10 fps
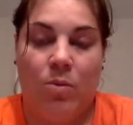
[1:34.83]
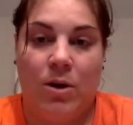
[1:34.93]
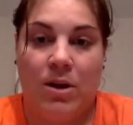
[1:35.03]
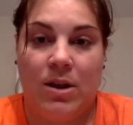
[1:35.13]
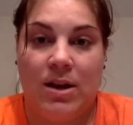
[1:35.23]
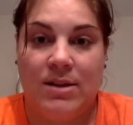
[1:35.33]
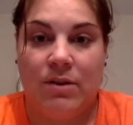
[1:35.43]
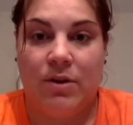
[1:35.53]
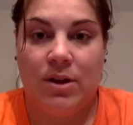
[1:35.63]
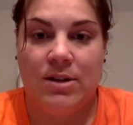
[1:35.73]
one of the things
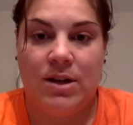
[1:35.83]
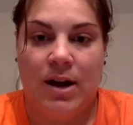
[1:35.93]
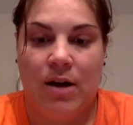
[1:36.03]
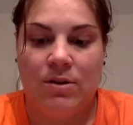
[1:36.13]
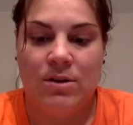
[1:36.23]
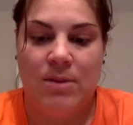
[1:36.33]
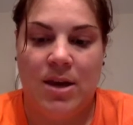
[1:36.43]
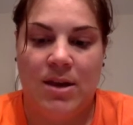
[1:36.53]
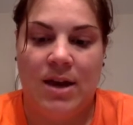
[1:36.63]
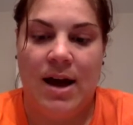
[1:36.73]
that really stuck out to
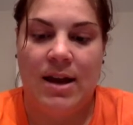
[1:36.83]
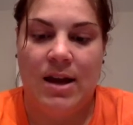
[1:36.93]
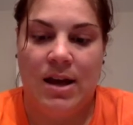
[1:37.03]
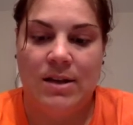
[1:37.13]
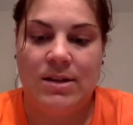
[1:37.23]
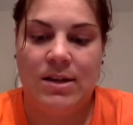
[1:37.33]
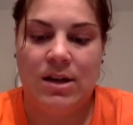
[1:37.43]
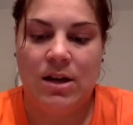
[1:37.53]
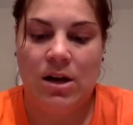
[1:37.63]
me that it